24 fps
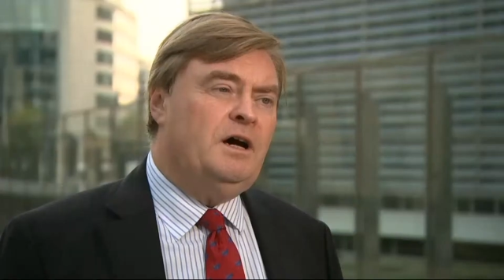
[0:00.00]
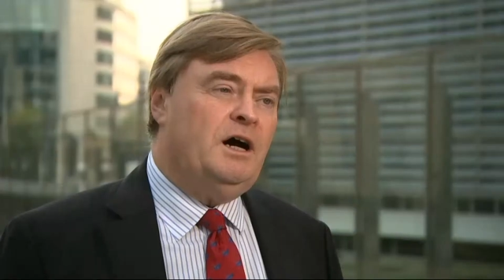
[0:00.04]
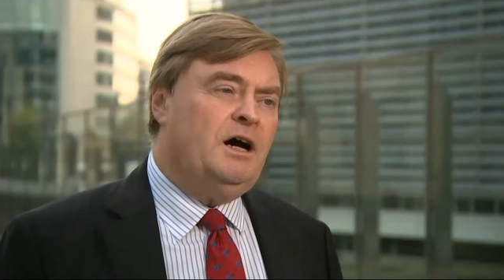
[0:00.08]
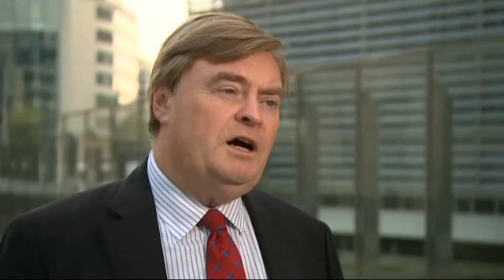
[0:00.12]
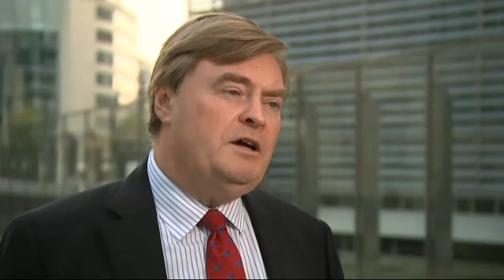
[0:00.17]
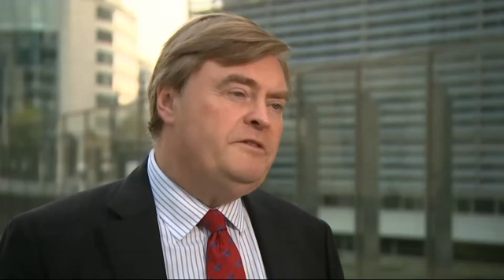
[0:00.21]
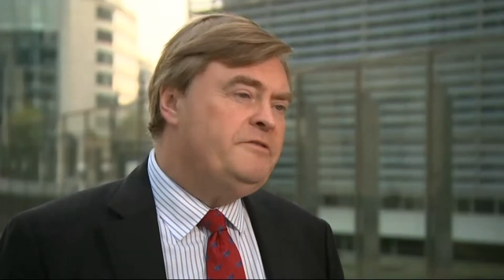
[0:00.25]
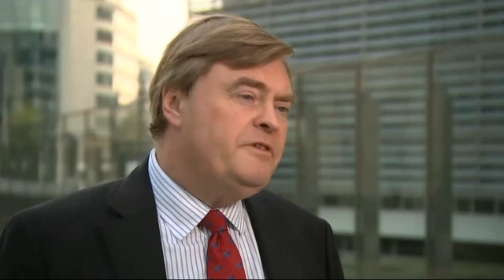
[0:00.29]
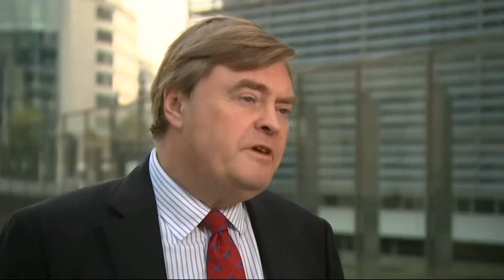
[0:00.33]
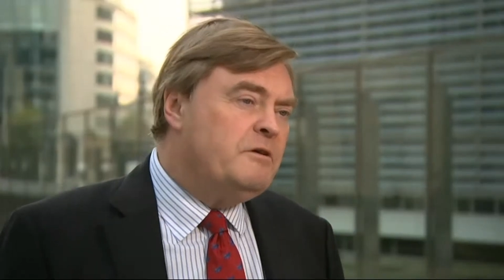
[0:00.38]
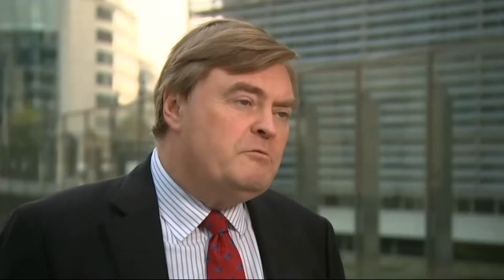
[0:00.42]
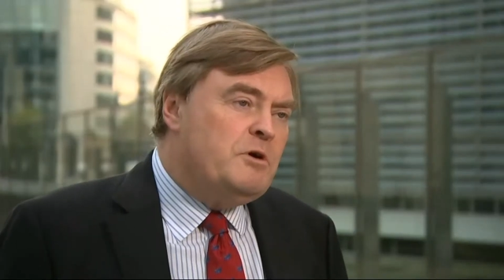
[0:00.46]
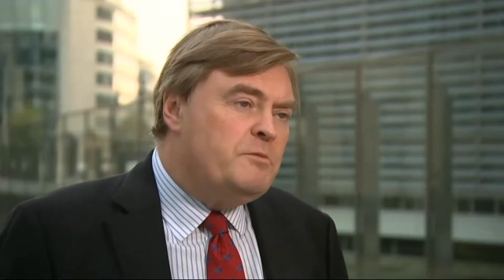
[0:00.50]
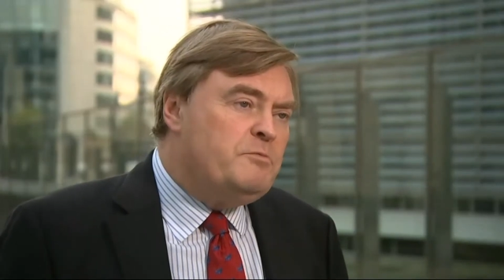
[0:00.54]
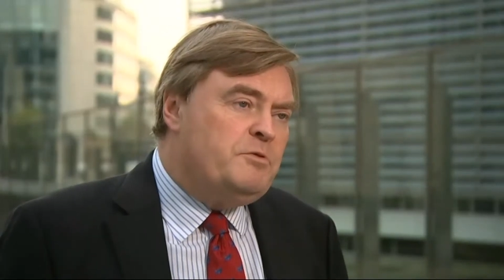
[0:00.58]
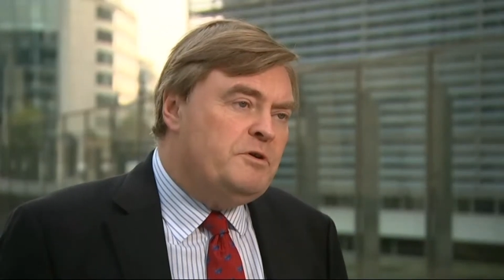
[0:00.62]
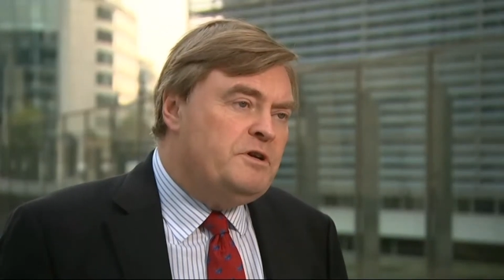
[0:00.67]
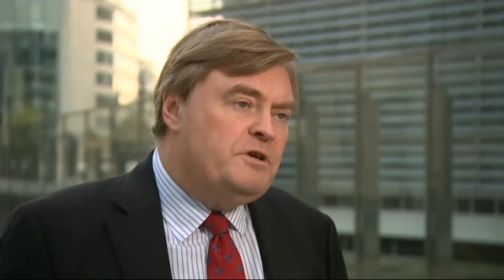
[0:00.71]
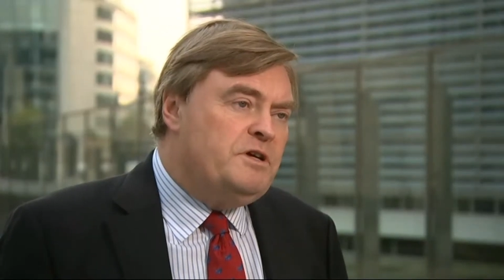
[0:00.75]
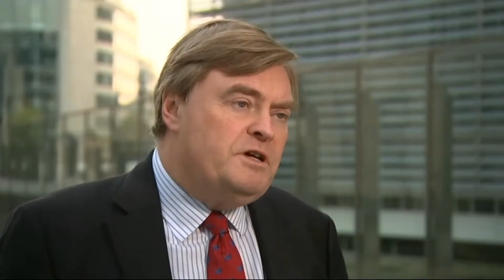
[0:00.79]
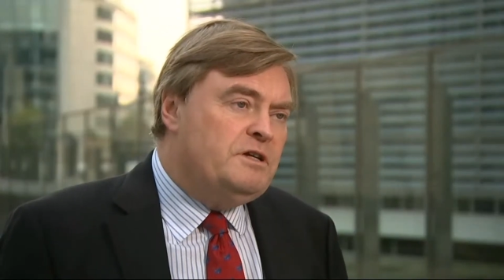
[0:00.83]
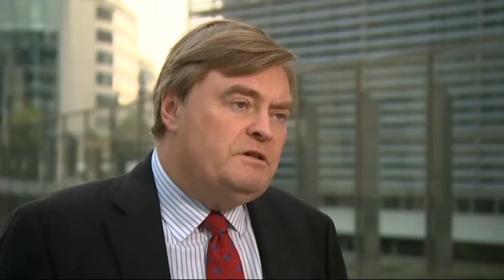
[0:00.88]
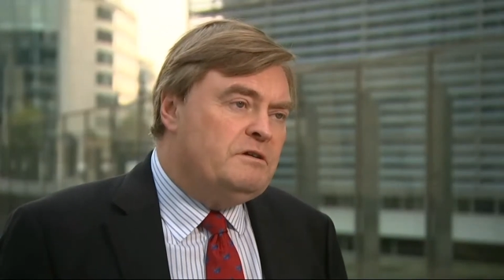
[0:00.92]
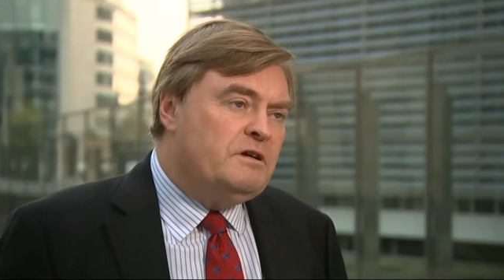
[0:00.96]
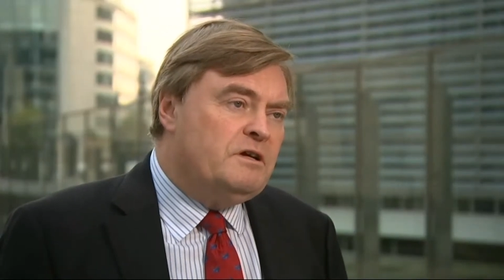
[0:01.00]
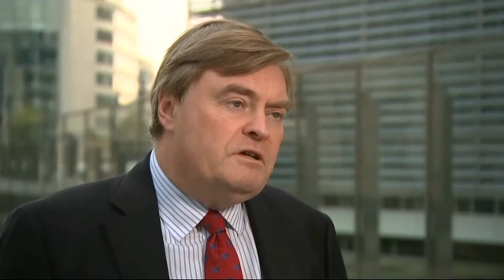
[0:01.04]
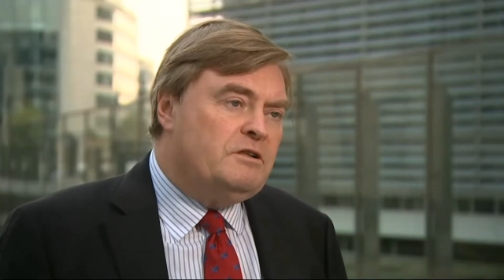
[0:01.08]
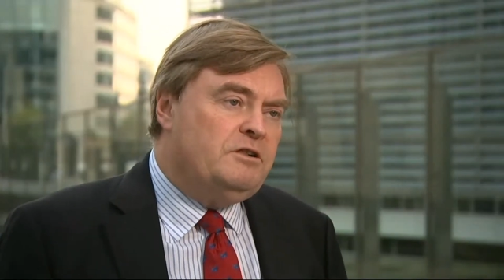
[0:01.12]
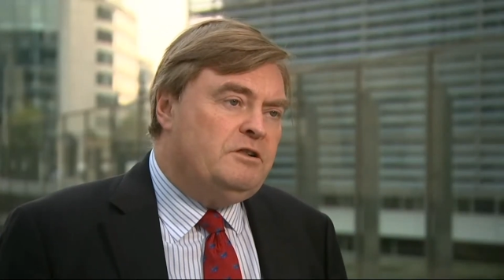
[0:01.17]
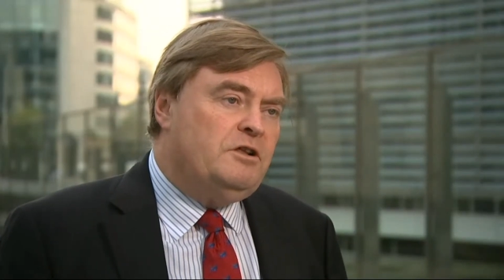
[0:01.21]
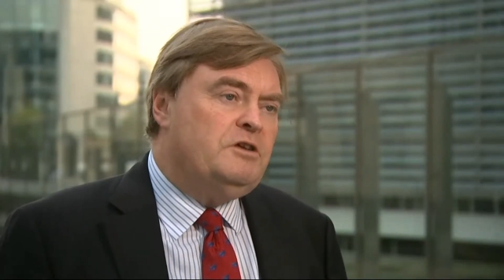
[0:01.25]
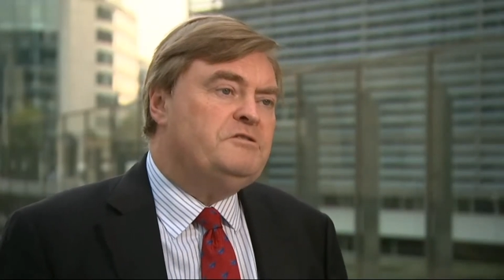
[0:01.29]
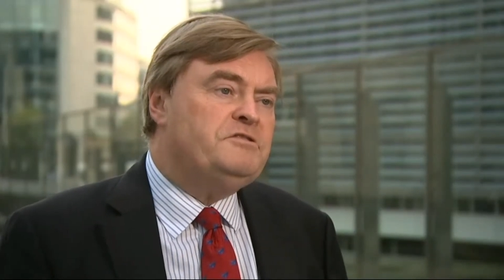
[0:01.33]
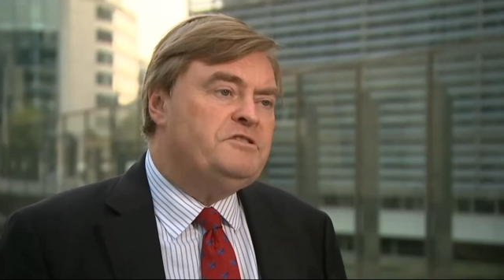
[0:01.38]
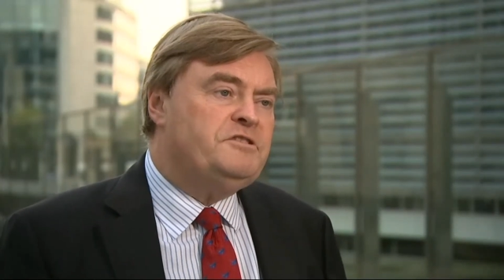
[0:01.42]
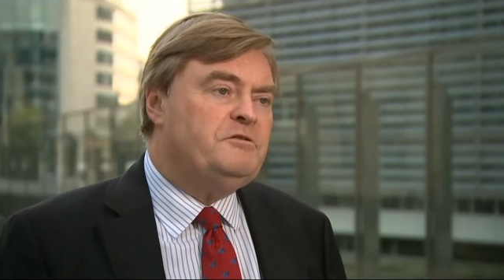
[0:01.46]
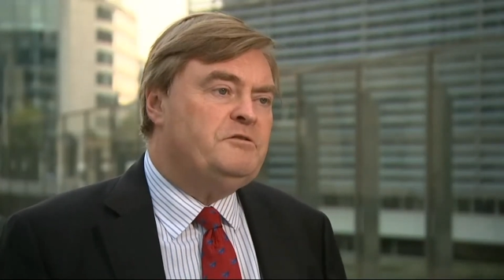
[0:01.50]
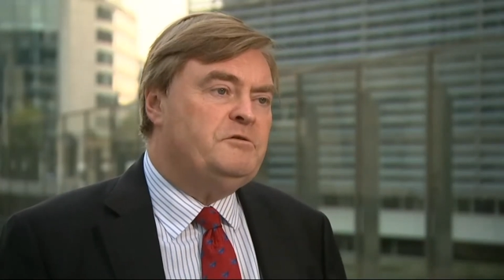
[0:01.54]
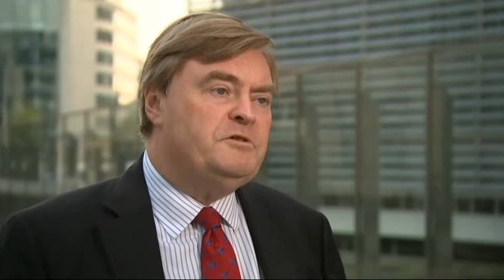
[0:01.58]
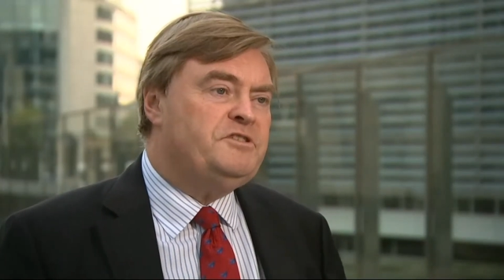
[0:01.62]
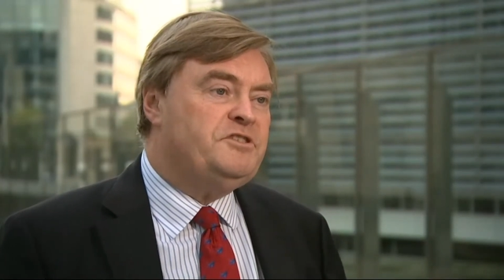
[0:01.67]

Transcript: I think we're pretty close to